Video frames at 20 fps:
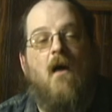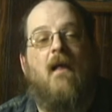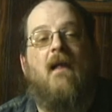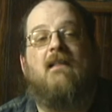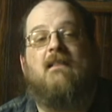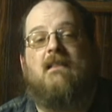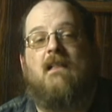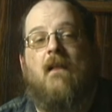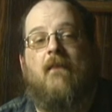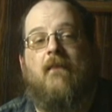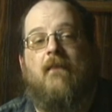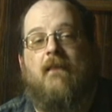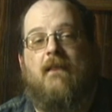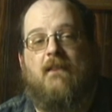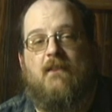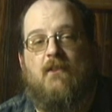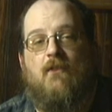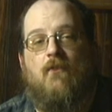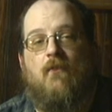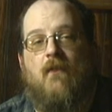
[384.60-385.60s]
And that's another
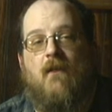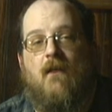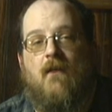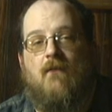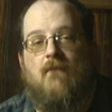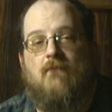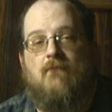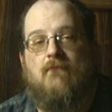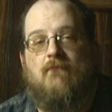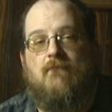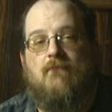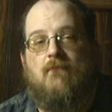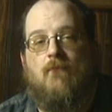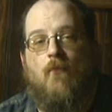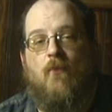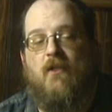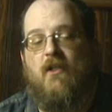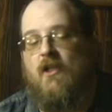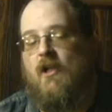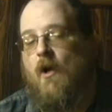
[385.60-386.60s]
thing too, though.
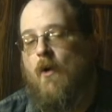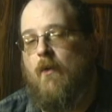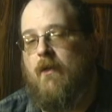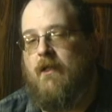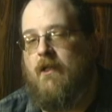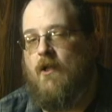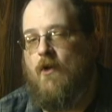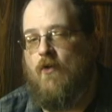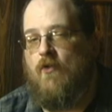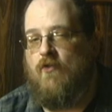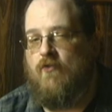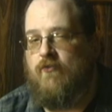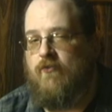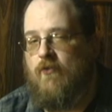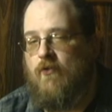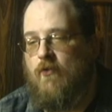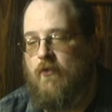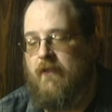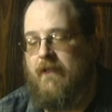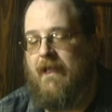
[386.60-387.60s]
When you go with no
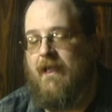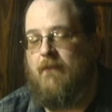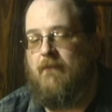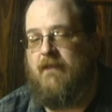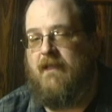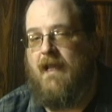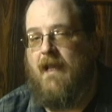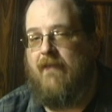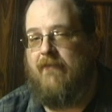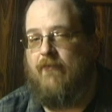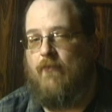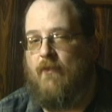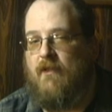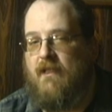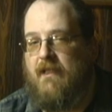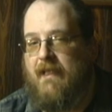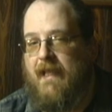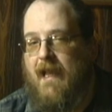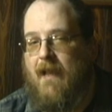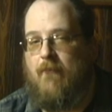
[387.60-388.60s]
crew, you got to be careful
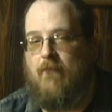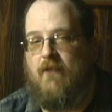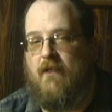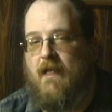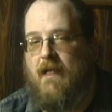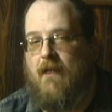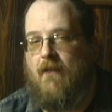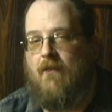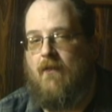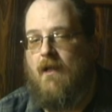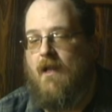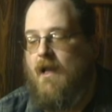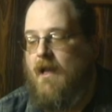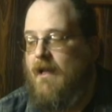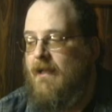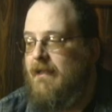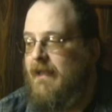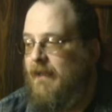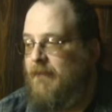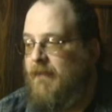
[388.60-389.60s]
with your camera now.
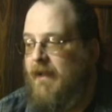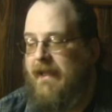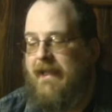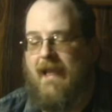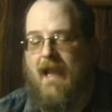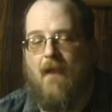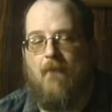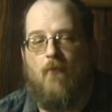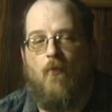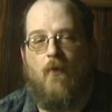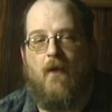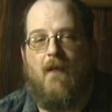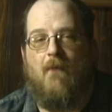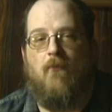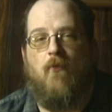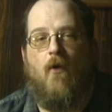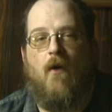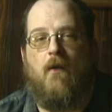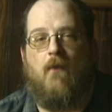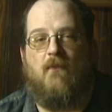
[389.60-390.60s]
Like my camera, when I
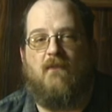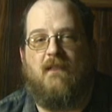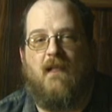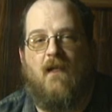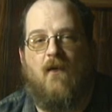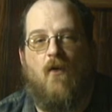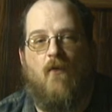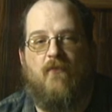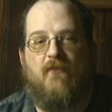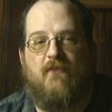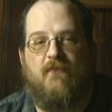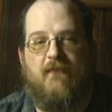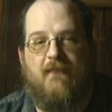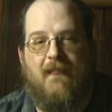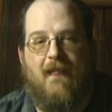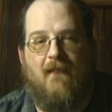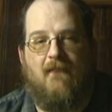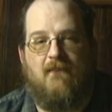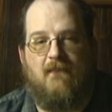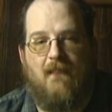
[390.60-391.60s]
bought it, was like over
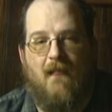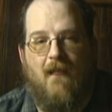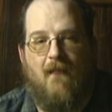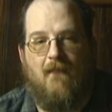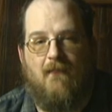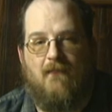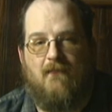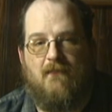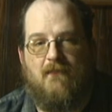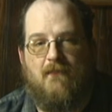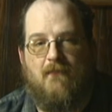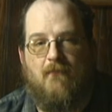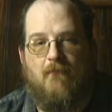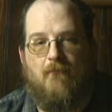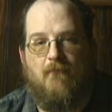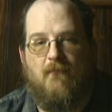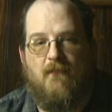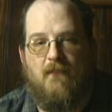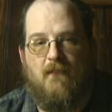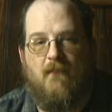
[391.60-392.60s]
$3,000.
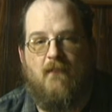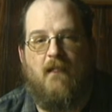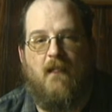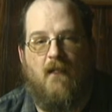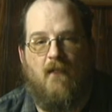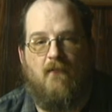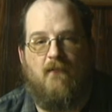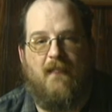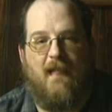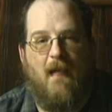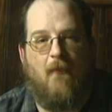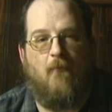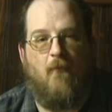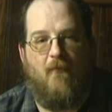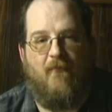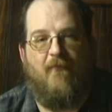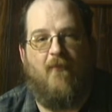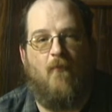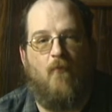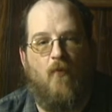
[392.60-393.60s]
You know, the
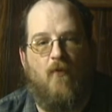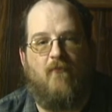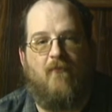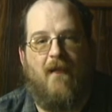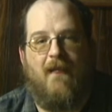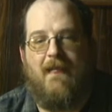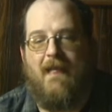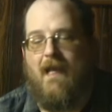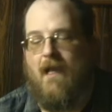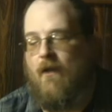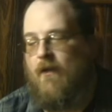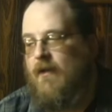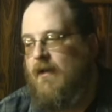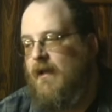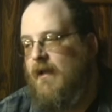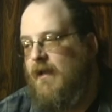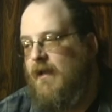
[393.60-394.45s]
camera I'm filming with right now.